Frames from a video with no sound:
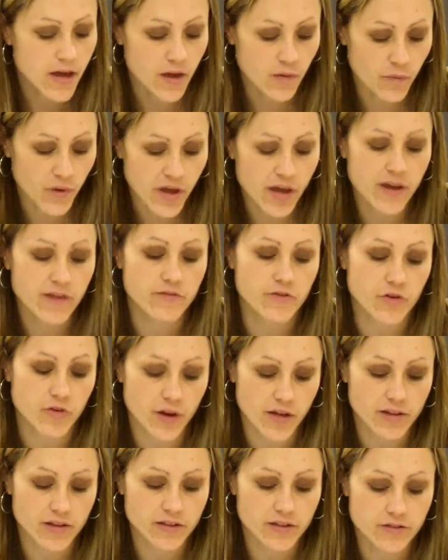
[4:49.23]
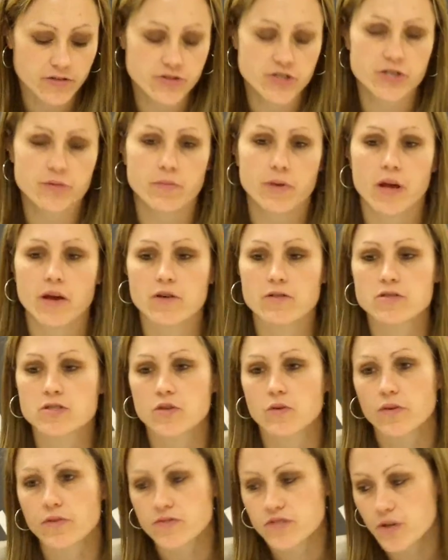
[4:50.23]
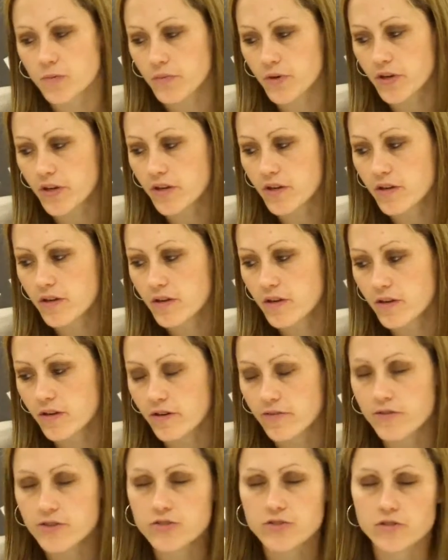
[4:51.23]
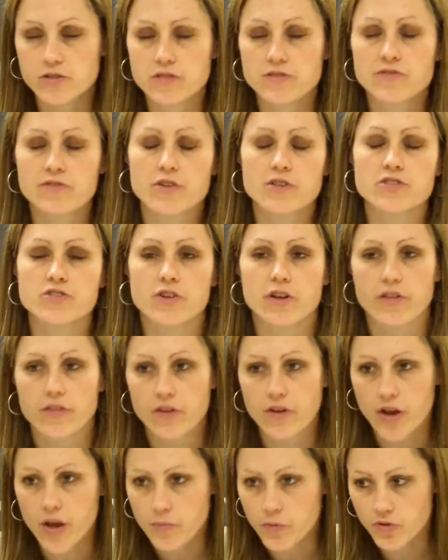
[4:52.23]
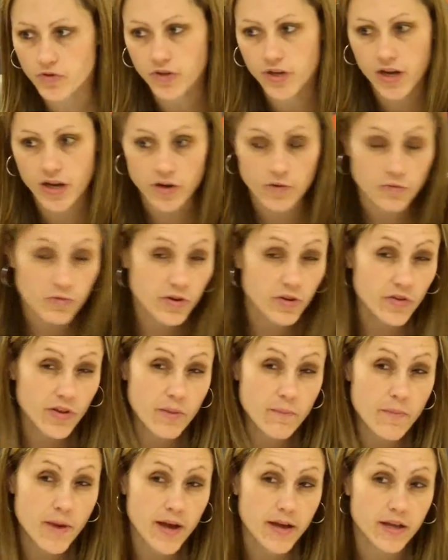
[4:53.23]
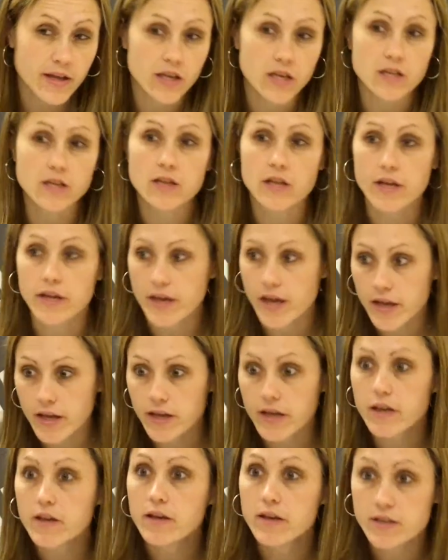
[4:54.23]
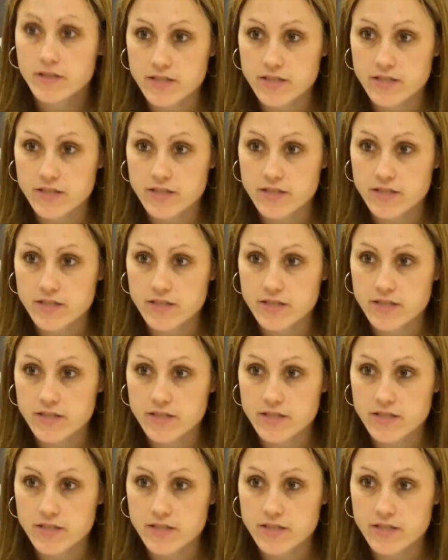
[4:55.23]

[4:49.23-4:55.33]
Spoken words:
And we have great leadership now, so if somebody individually is frustrated, they're able to kind of reel them back in, like, hey,